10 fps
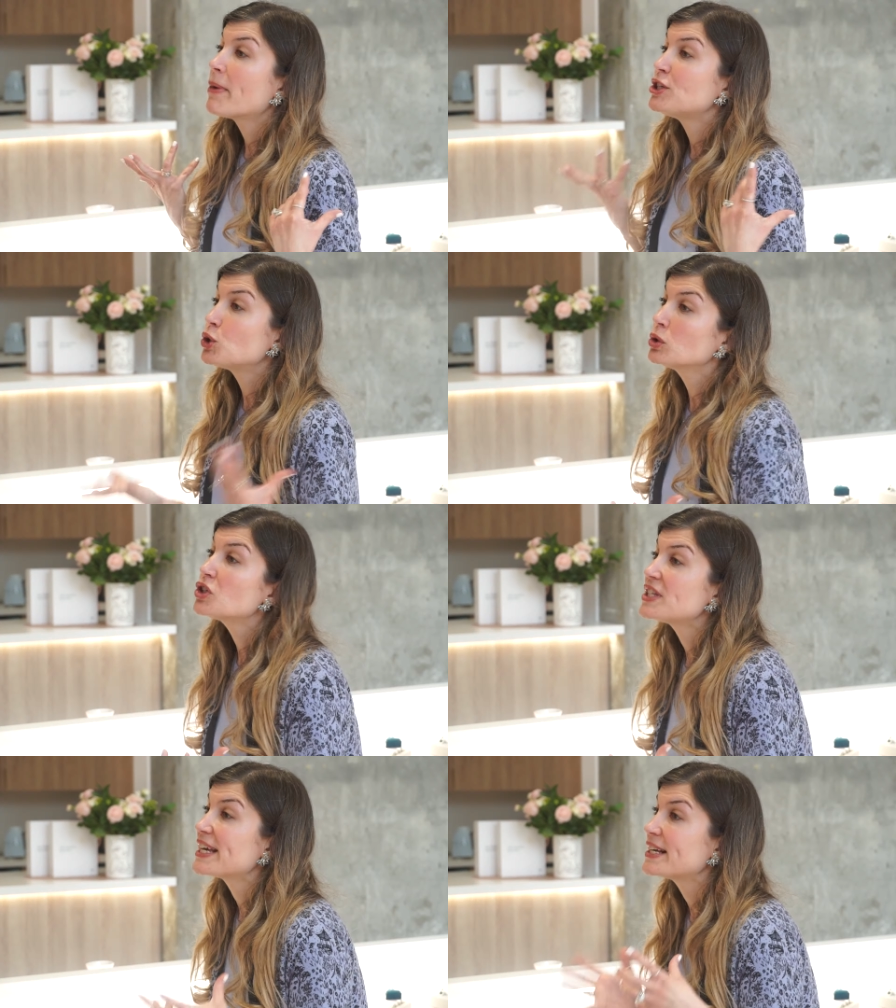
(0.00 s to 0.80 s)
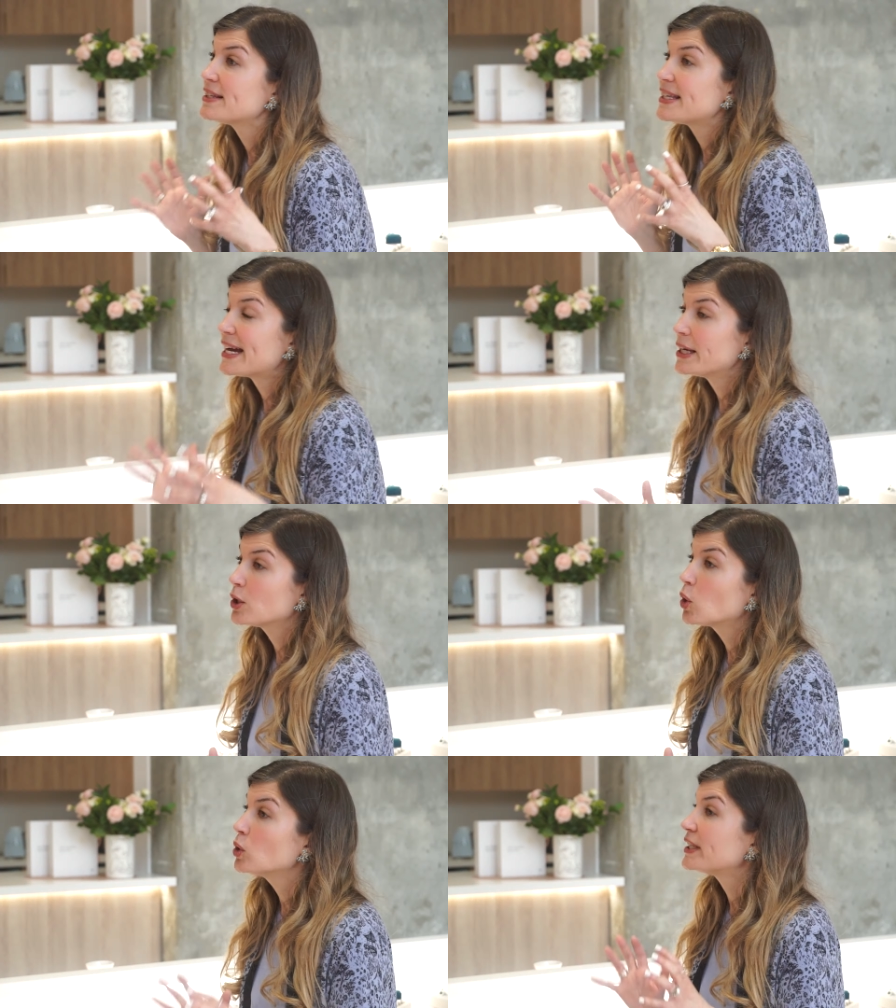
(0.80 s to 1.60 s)
My jewelers that can set
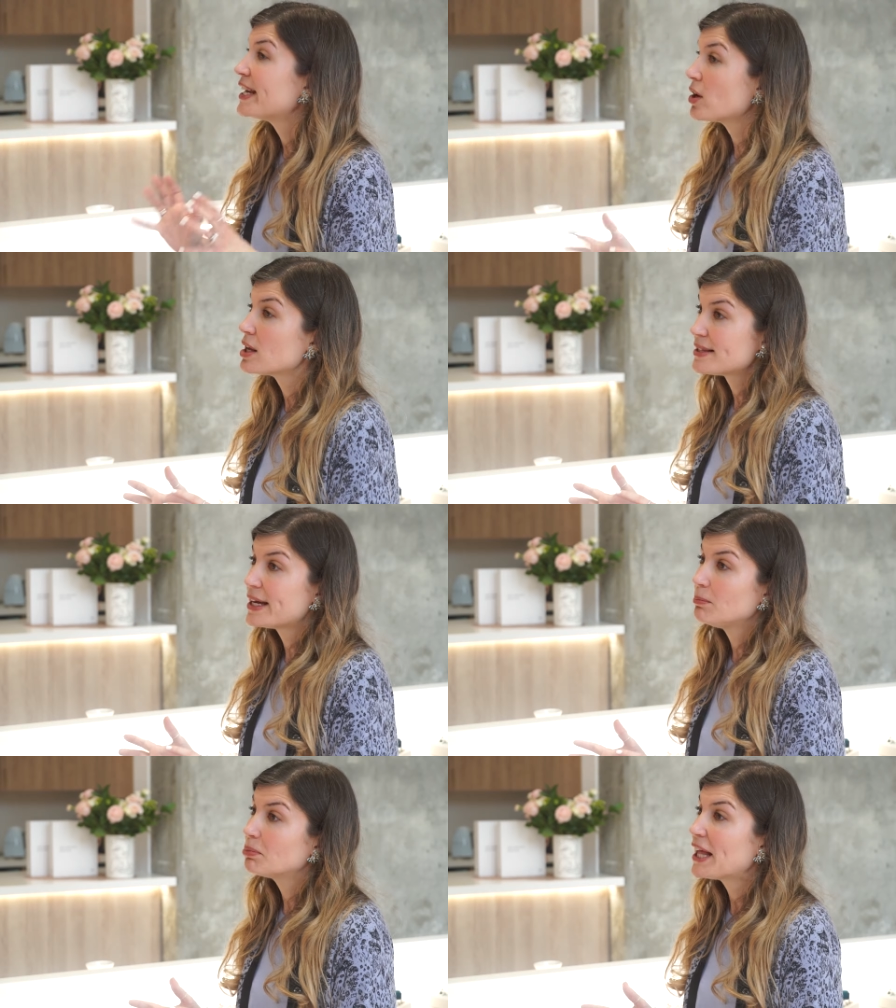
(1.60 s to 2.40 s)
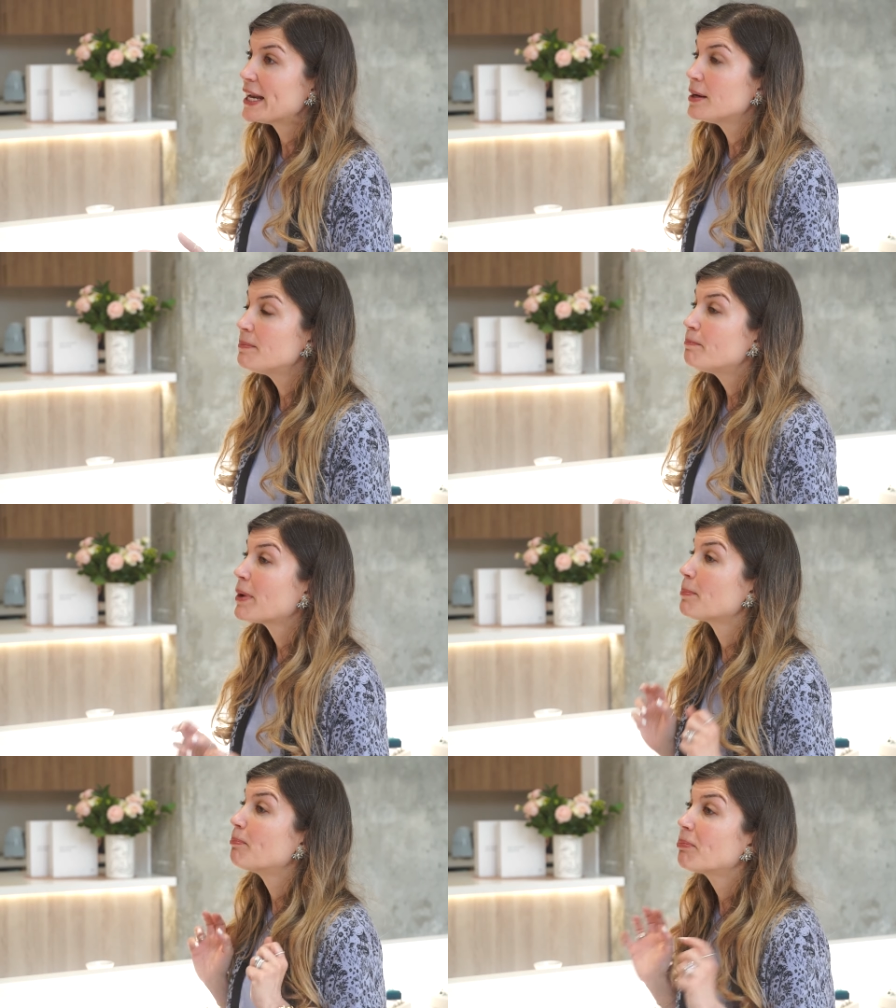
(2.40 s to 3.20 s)
in gold cannot set in platinum.
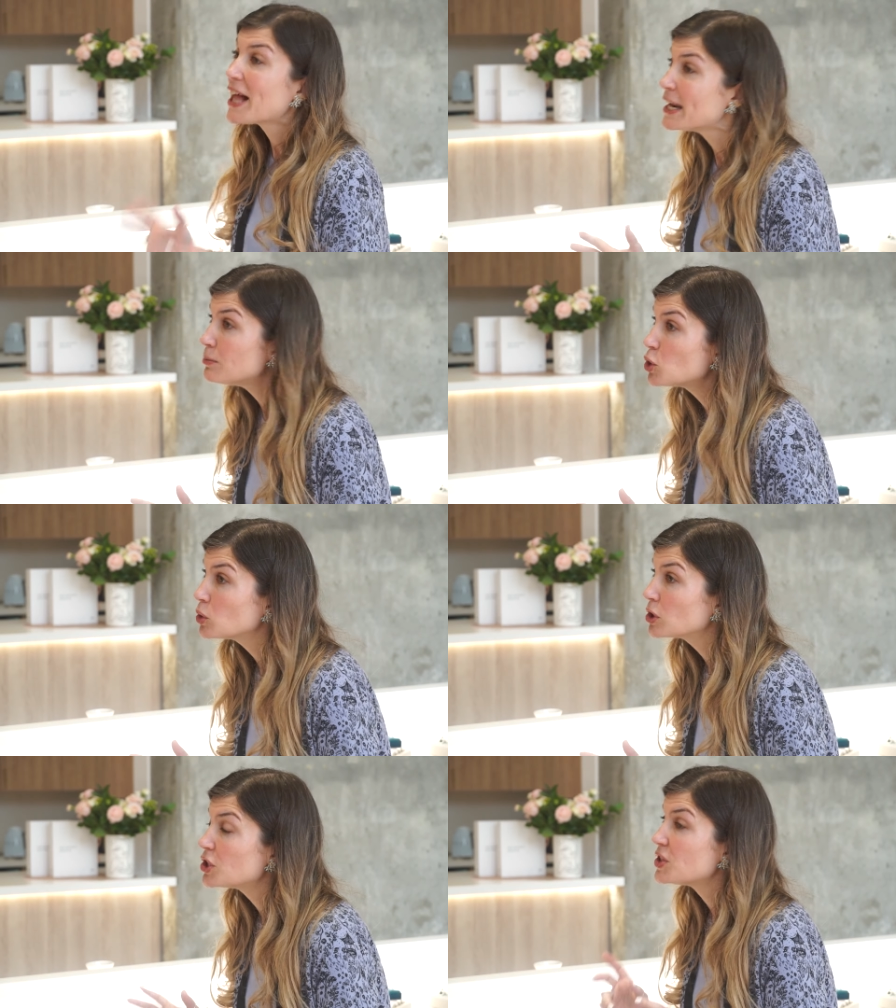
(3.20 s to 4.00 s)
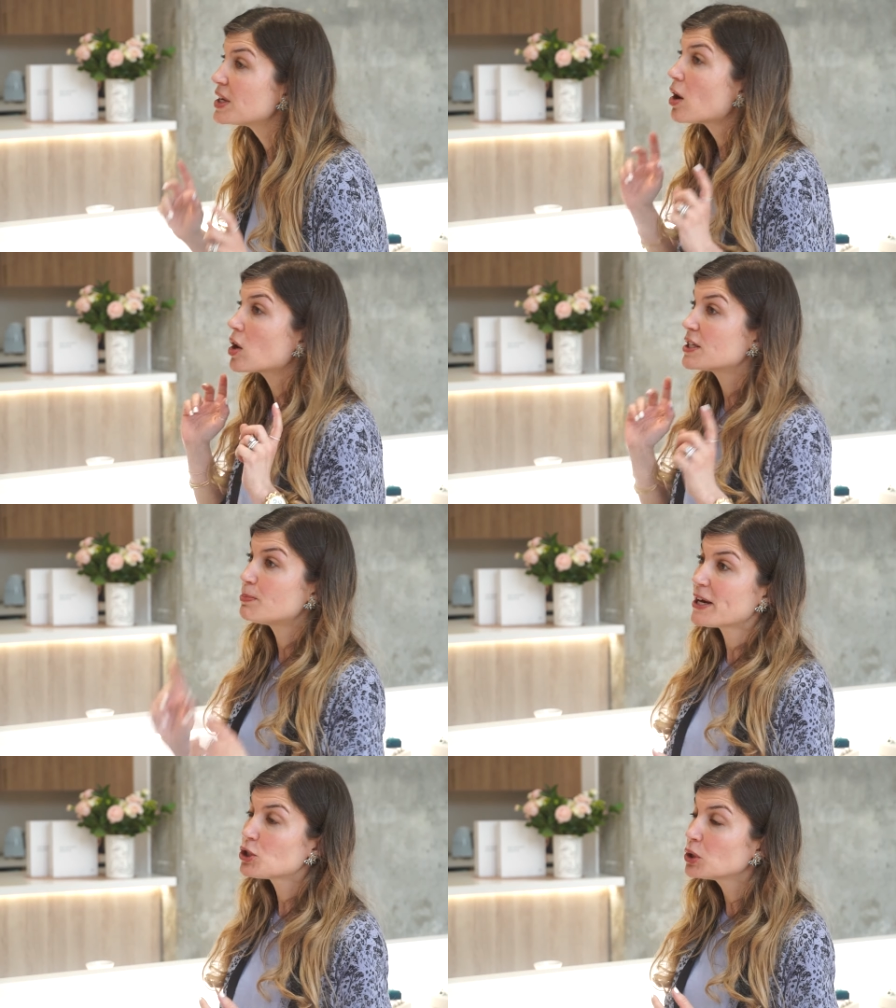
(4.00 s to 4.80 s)
My platinum jewelers are
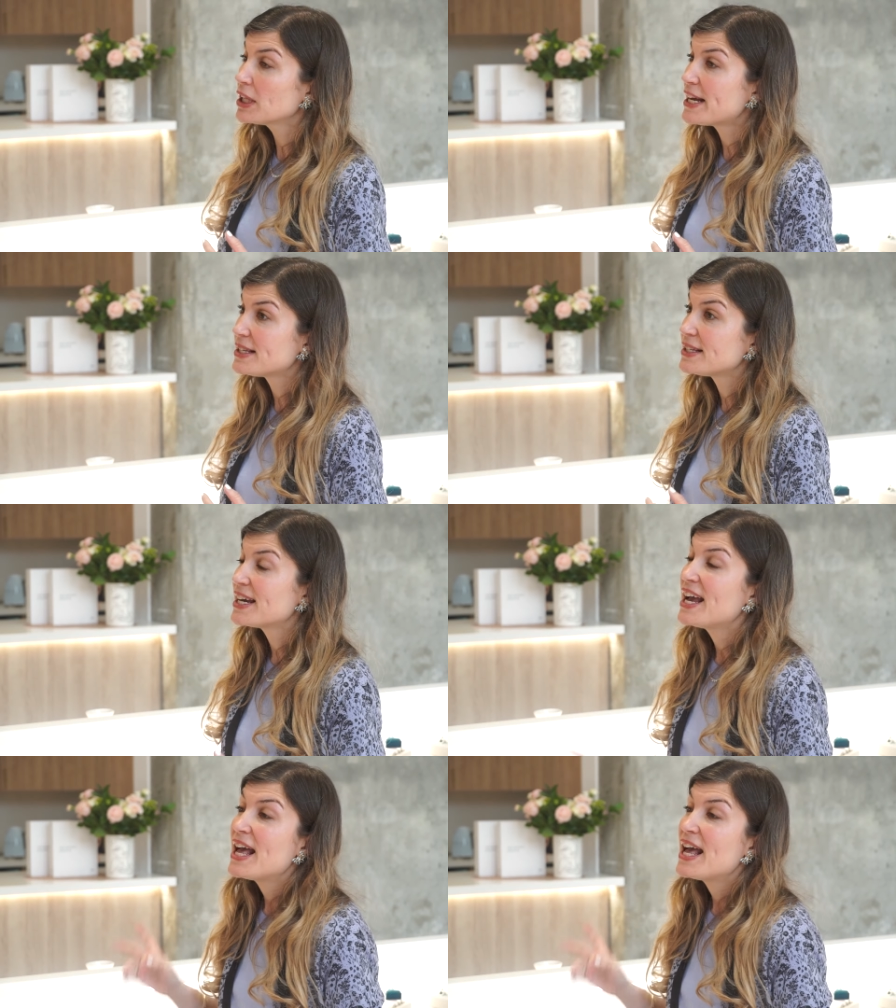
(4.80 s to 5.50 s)
specialists.